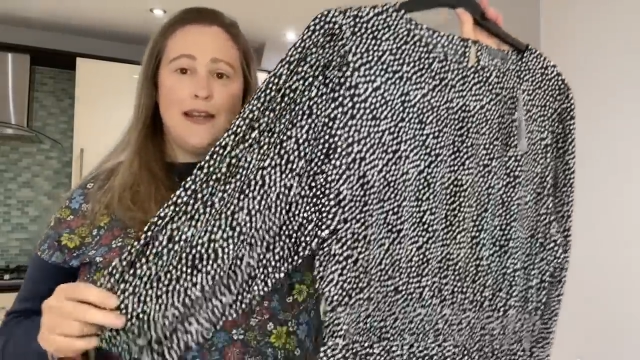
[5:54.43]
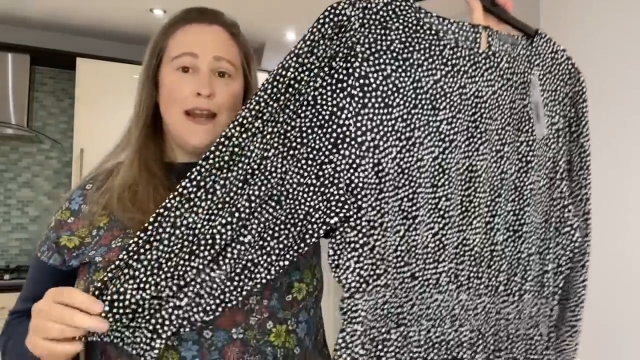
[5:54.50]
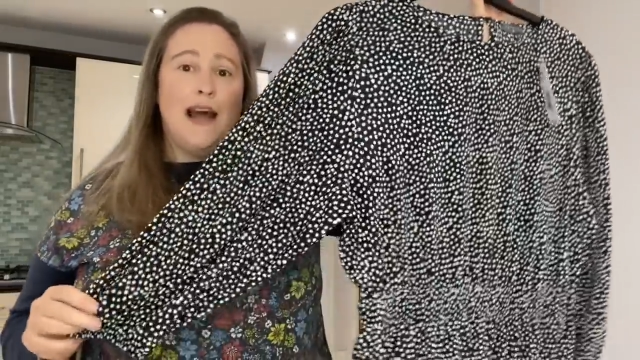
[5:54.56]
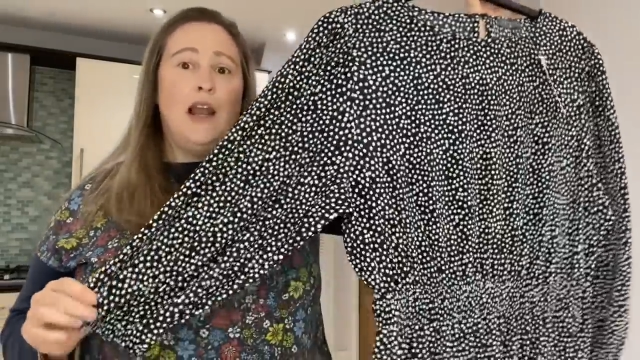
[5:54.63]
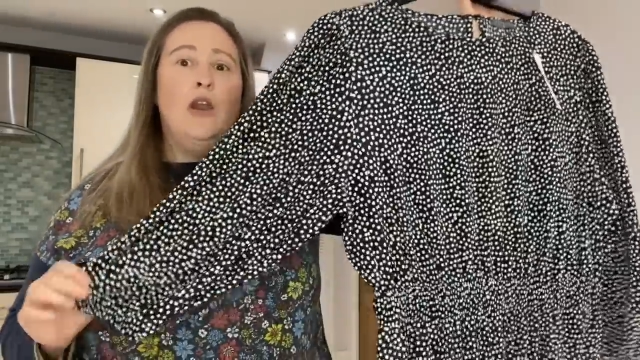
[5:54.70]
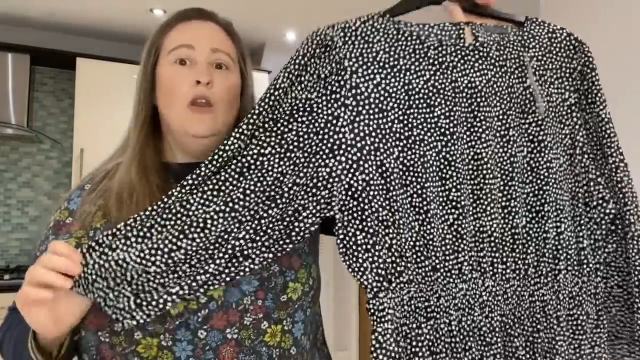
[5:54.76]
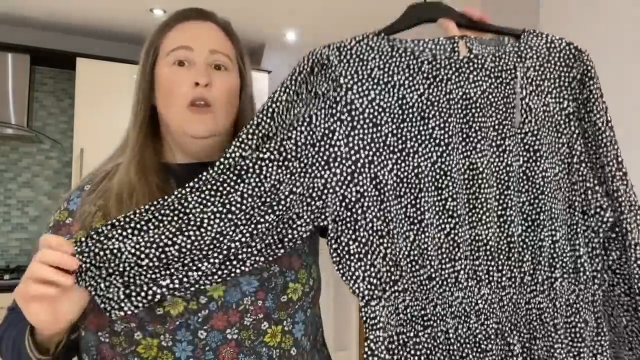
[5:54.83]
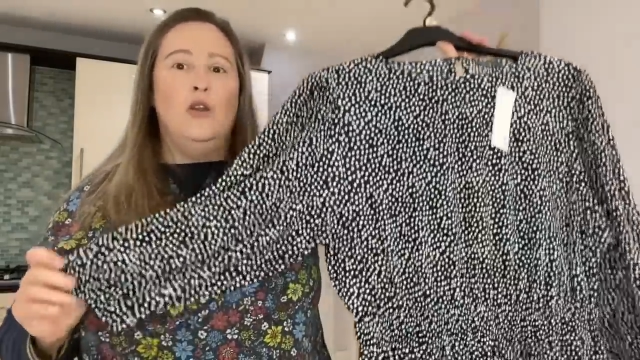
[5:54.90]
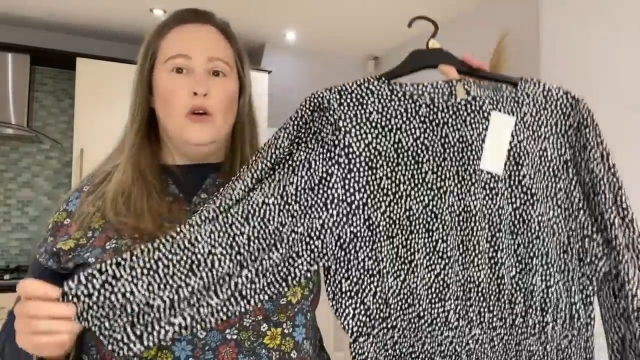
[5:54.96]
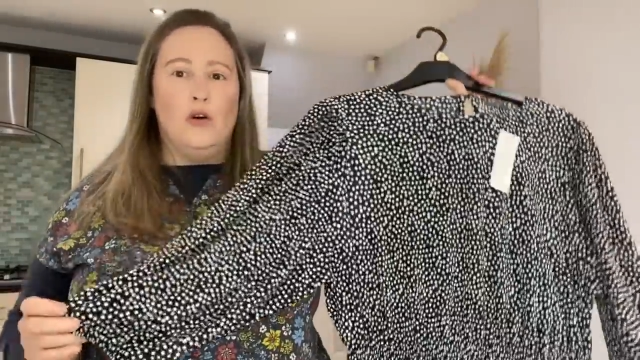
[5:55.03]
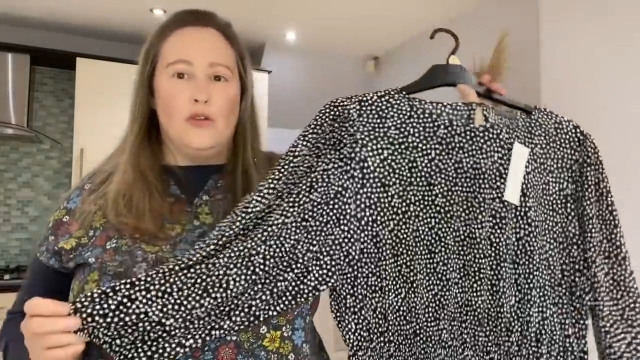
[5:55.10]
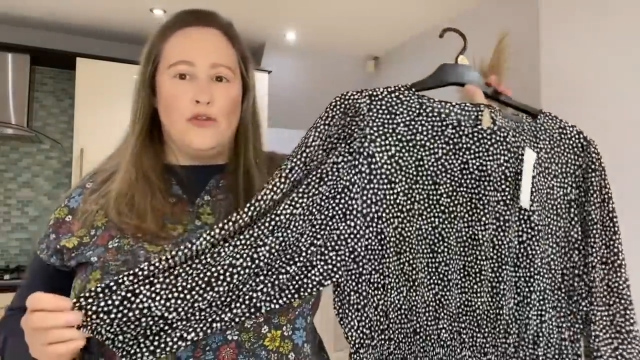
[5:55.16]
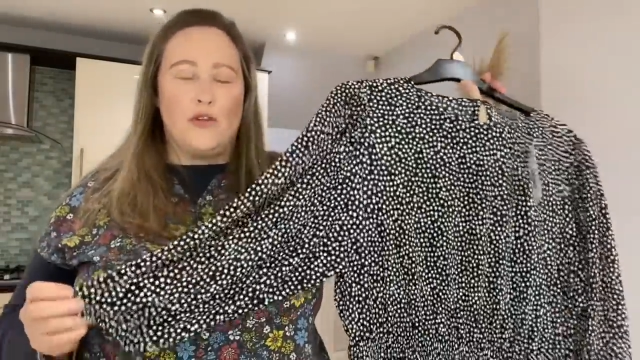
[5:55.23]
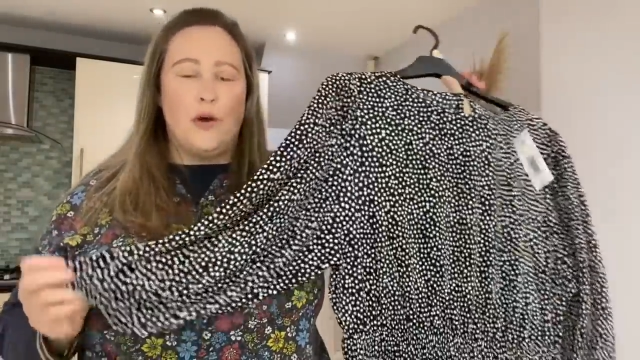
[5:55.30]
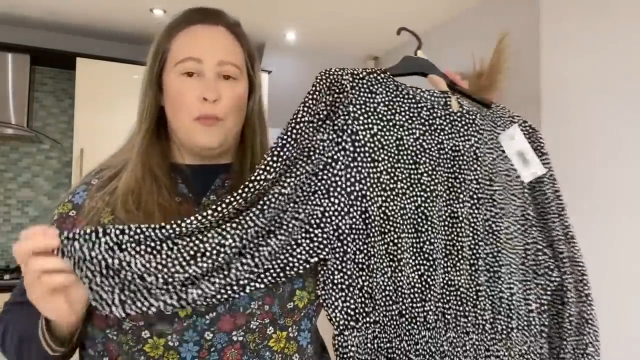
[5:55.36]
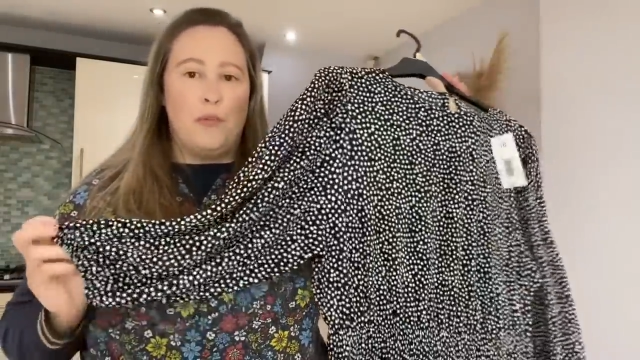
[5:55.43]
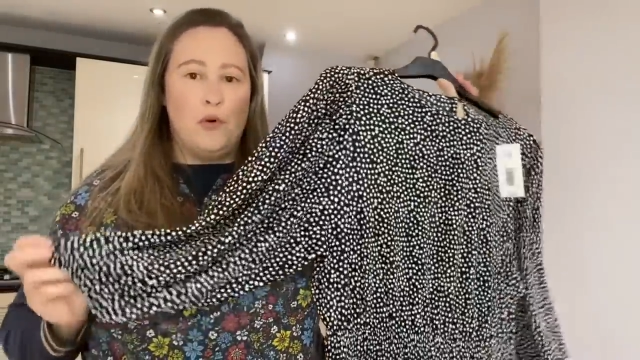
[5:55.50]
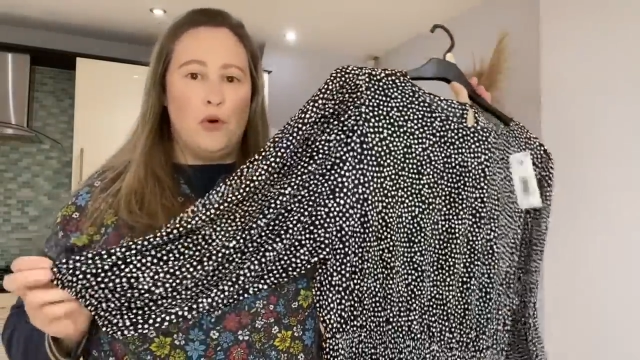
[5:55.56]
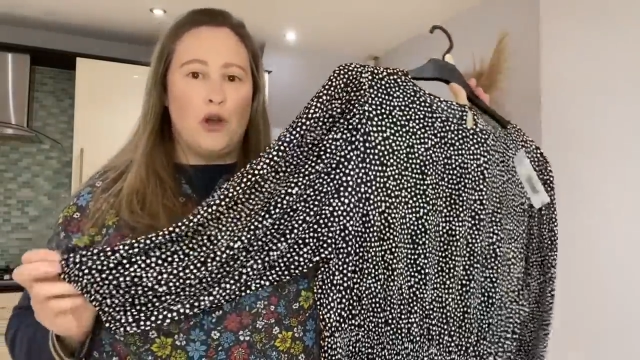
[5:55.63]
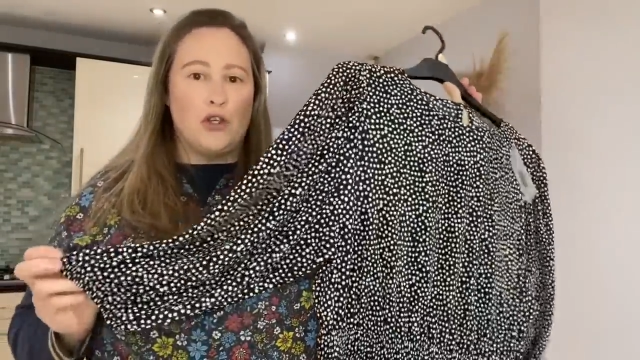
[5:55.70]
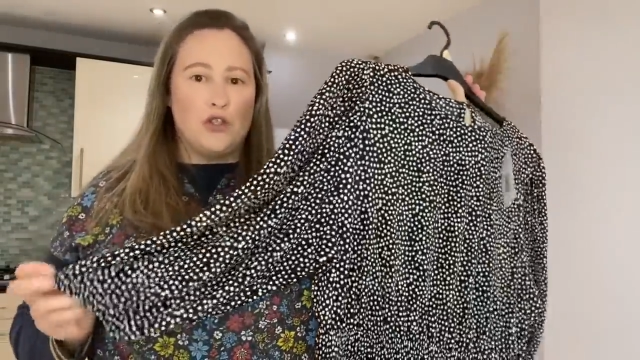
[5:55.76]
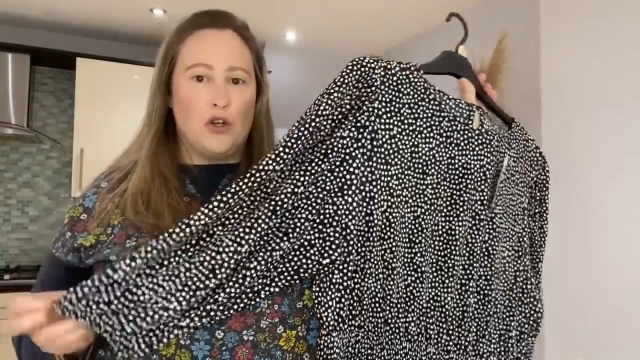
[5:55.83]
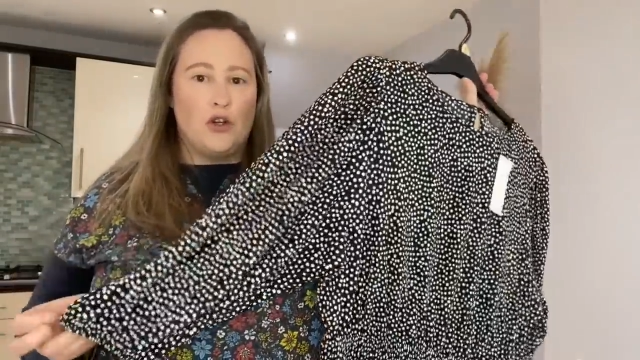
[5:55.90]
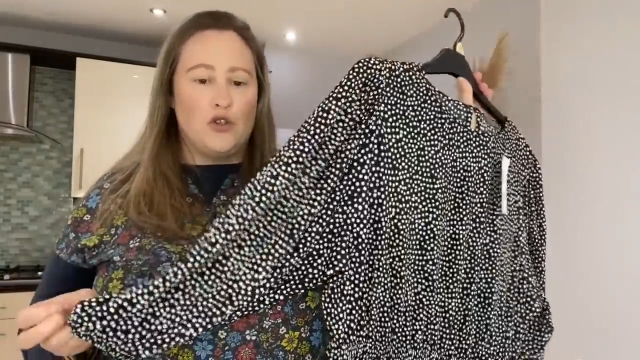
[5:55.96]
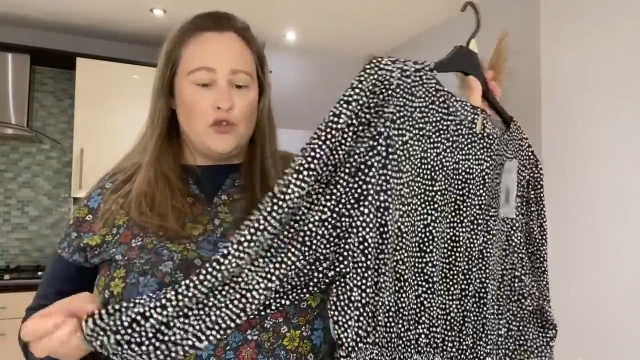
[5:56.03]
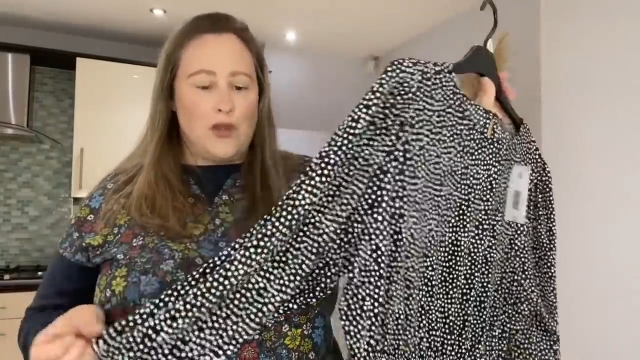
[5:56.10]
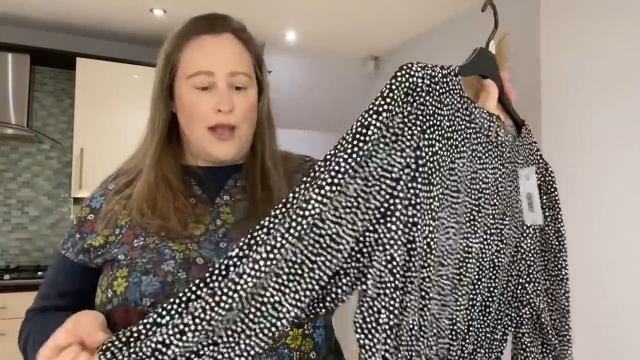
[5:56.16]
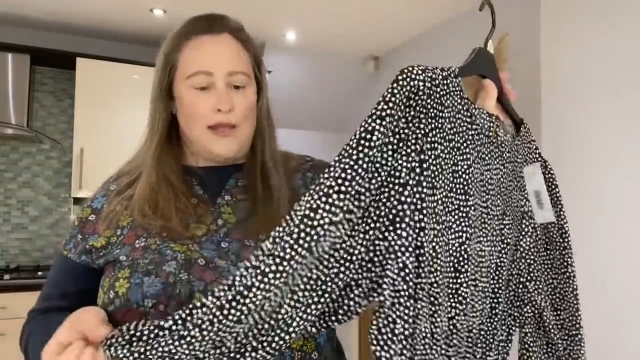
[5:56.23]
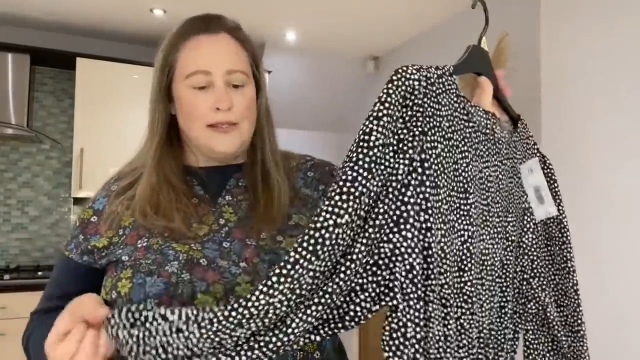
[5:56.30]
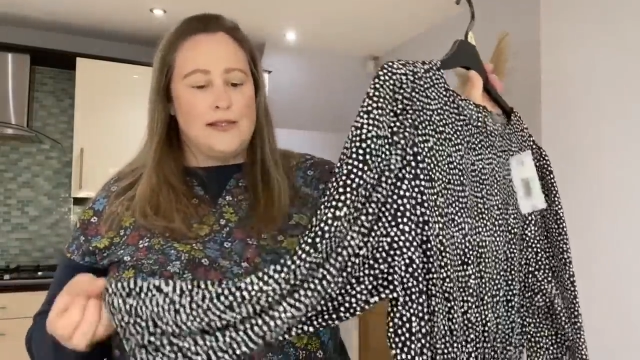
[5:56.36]
and I love a polka dot
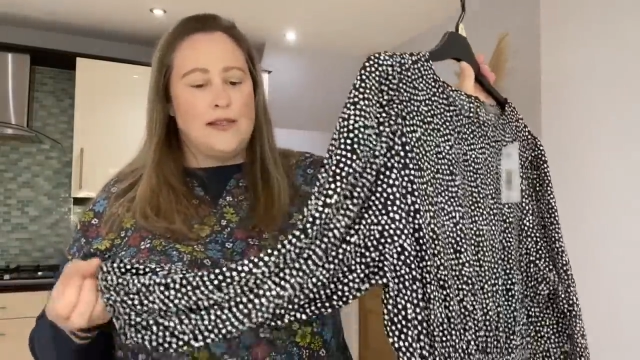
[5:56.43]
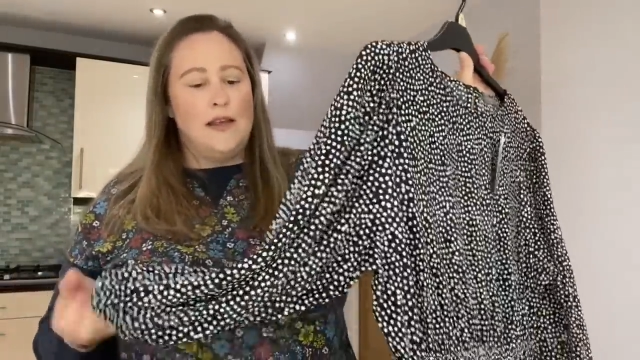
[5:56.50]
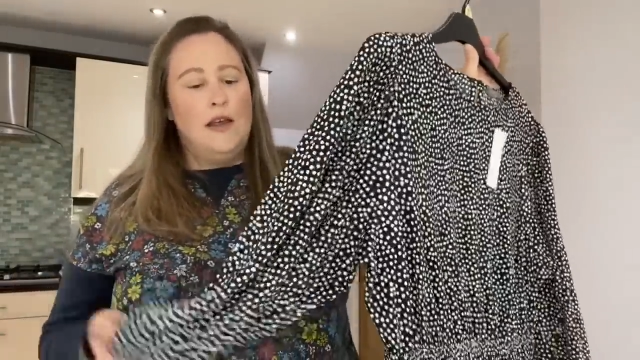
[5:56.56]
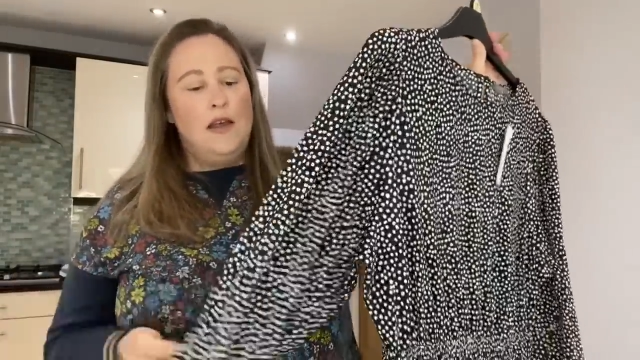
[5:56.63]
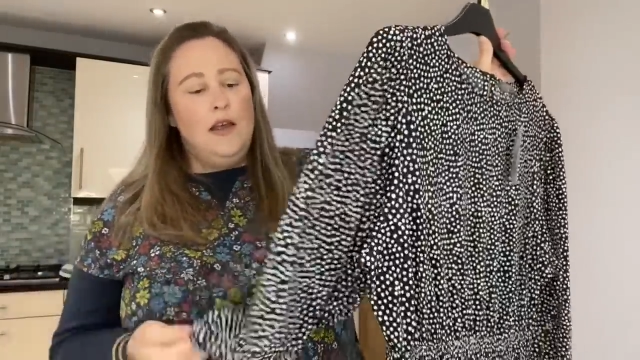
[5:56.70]
dress.